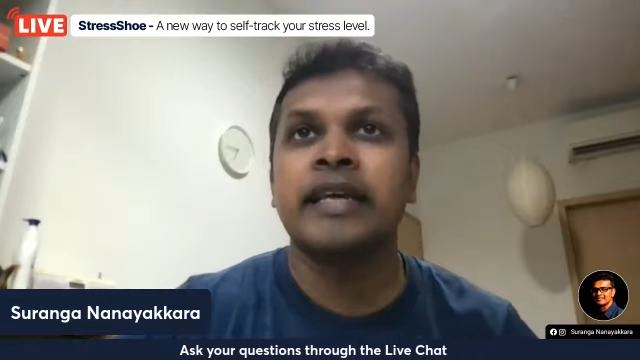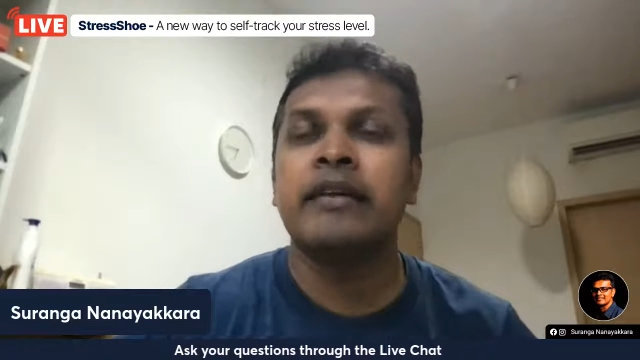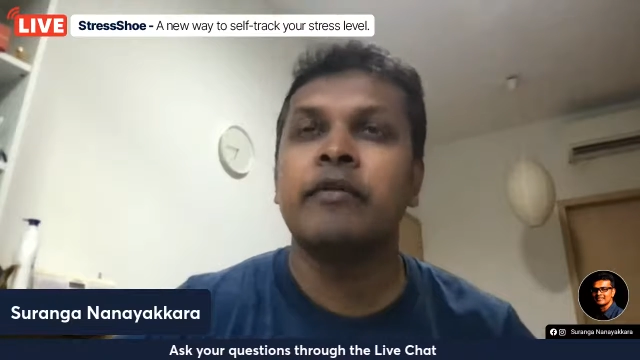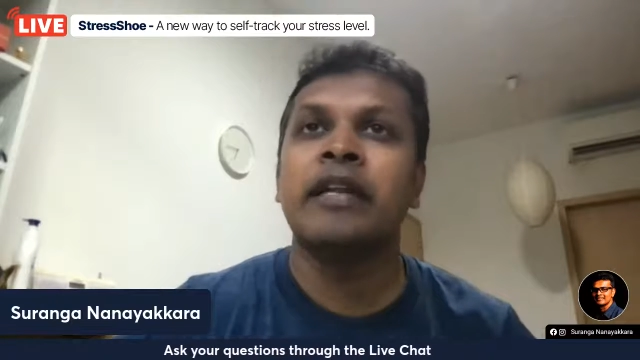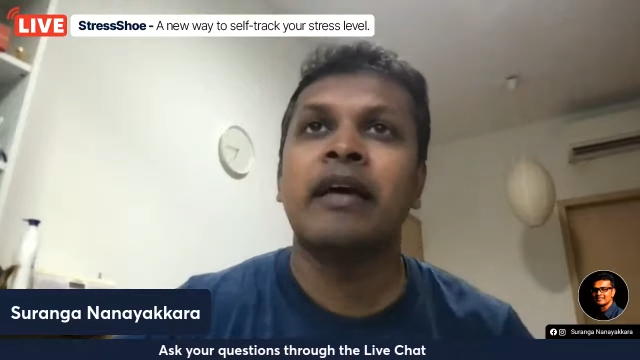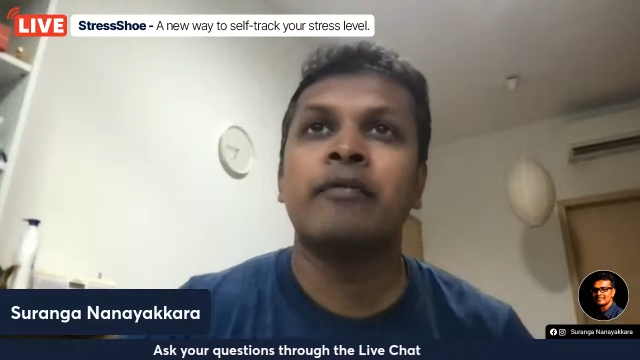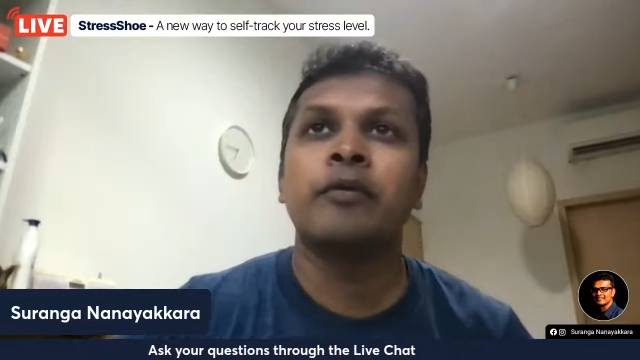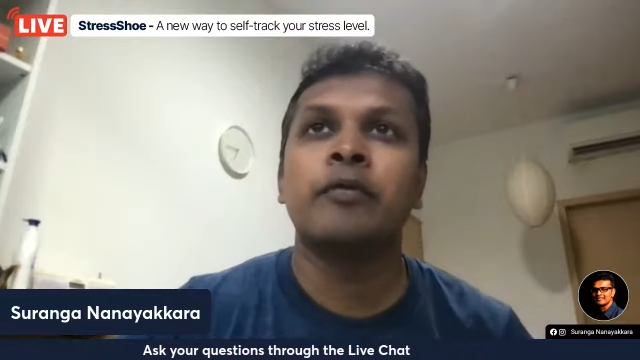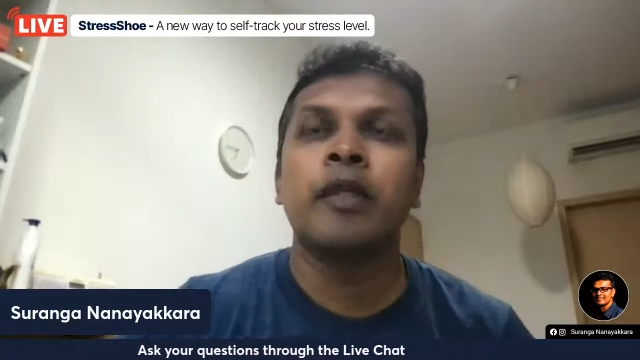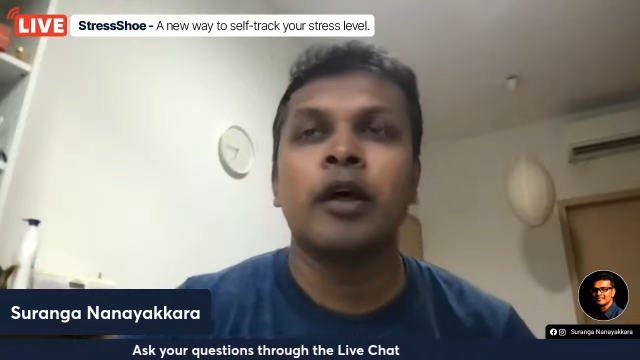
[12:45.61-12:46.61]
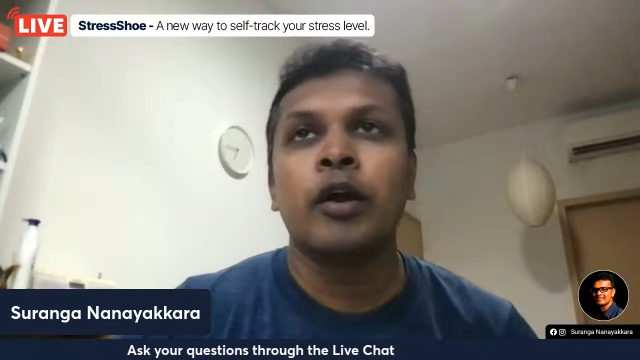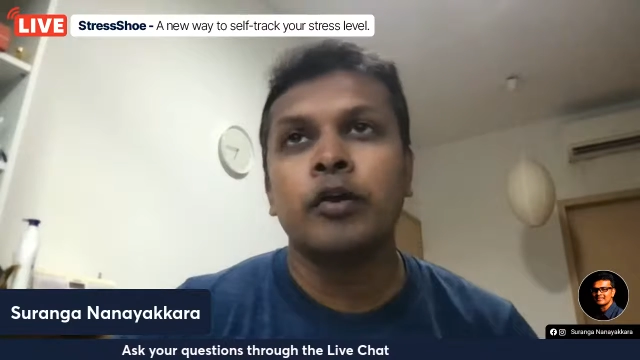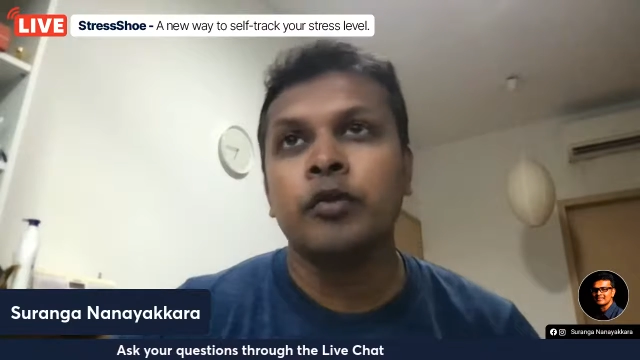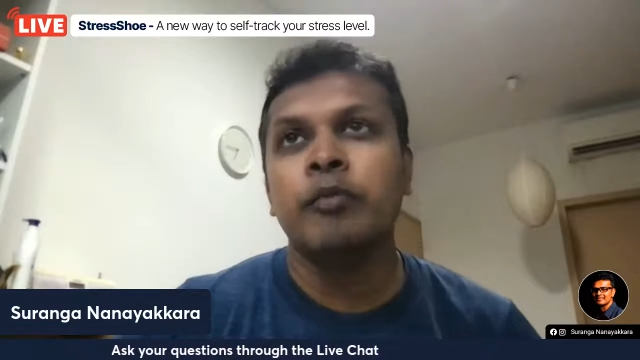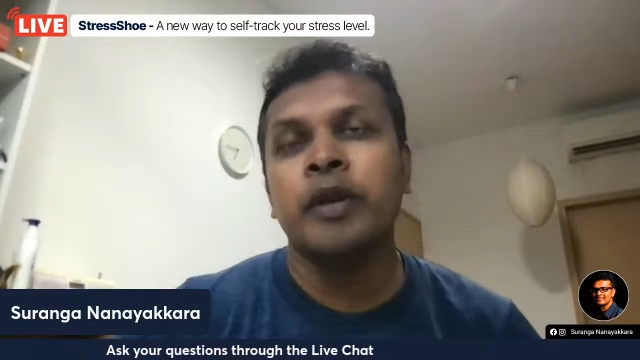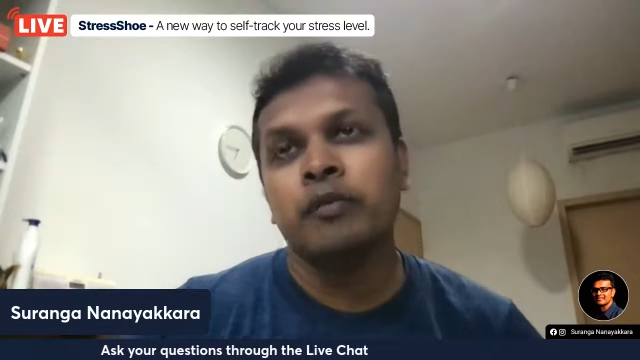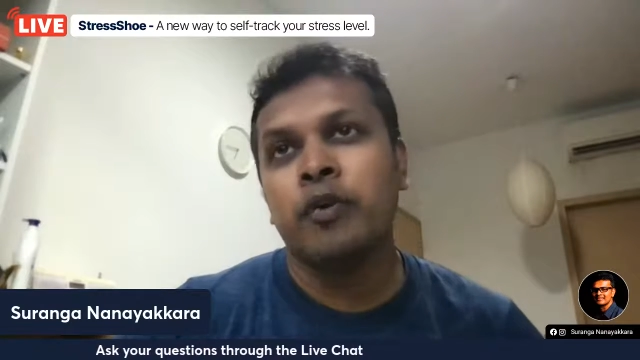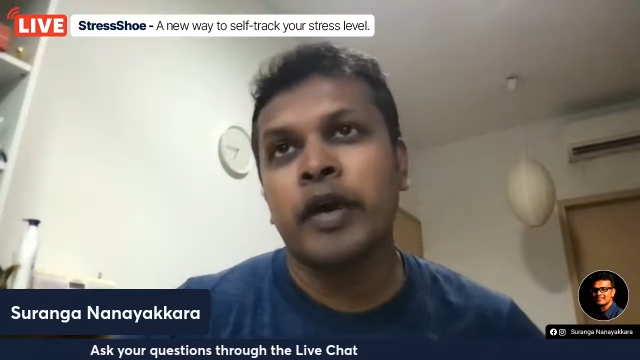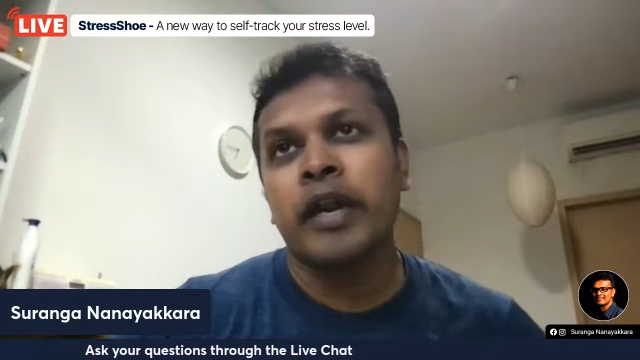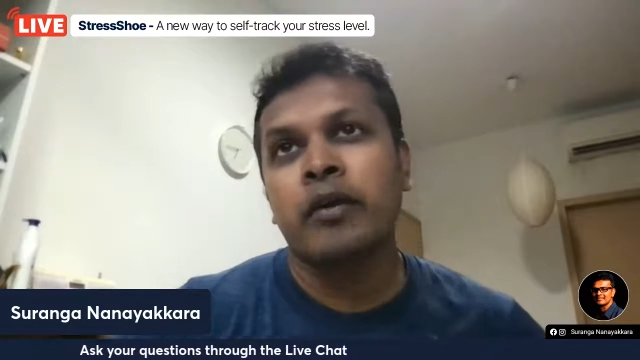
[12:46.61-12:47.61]
Then we'll have to do a bit
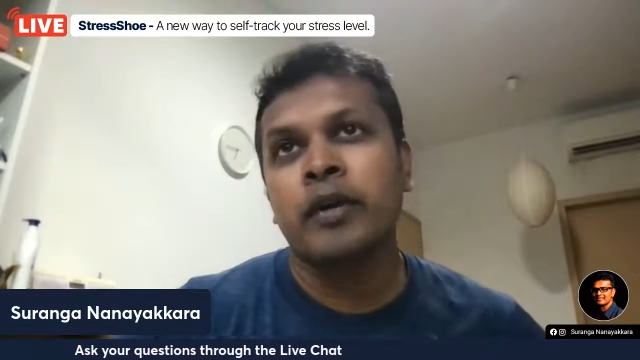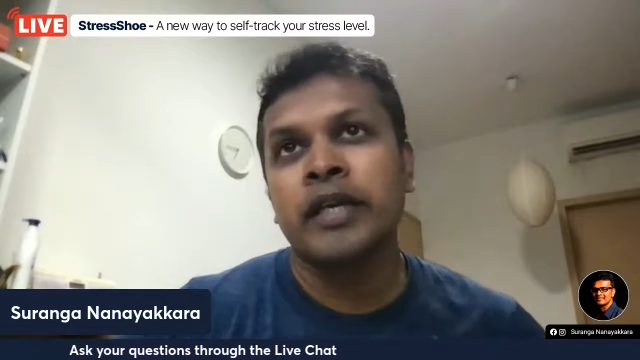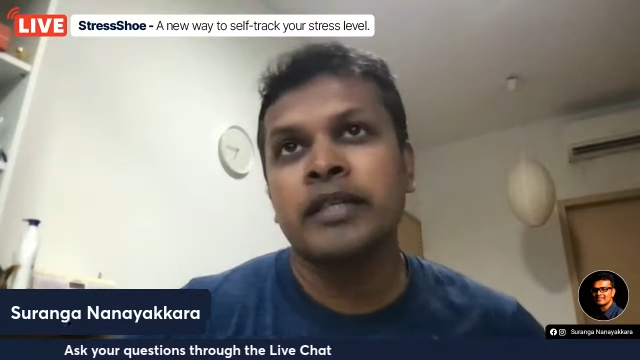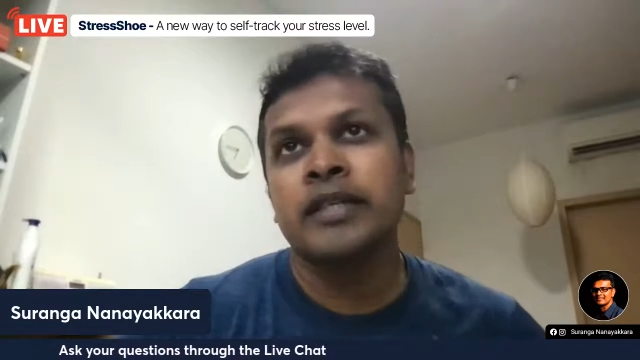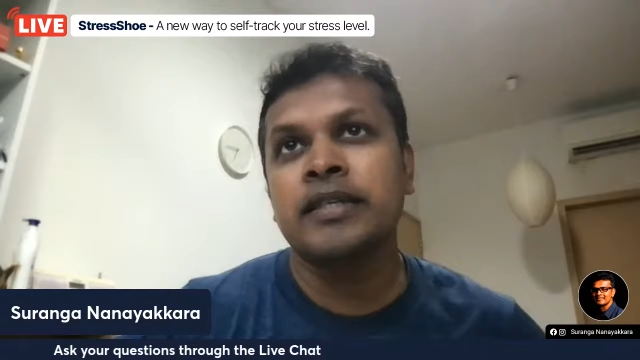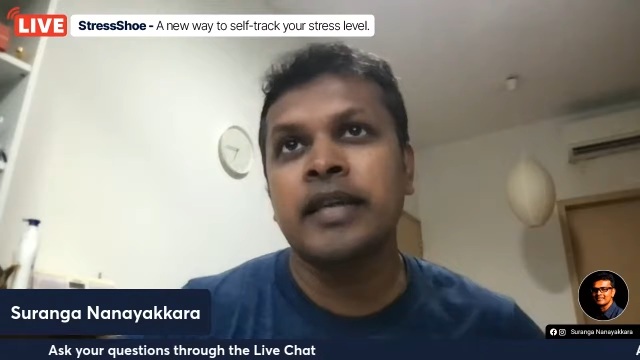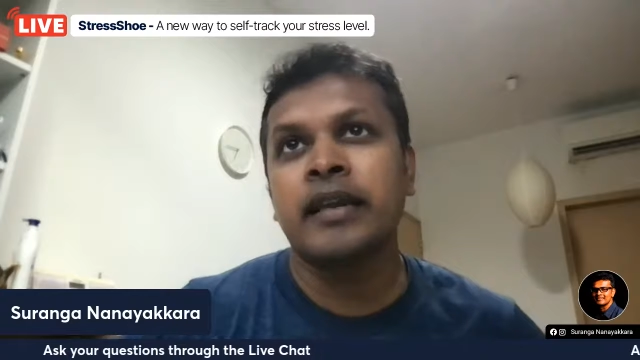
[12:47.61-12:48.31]
more calculations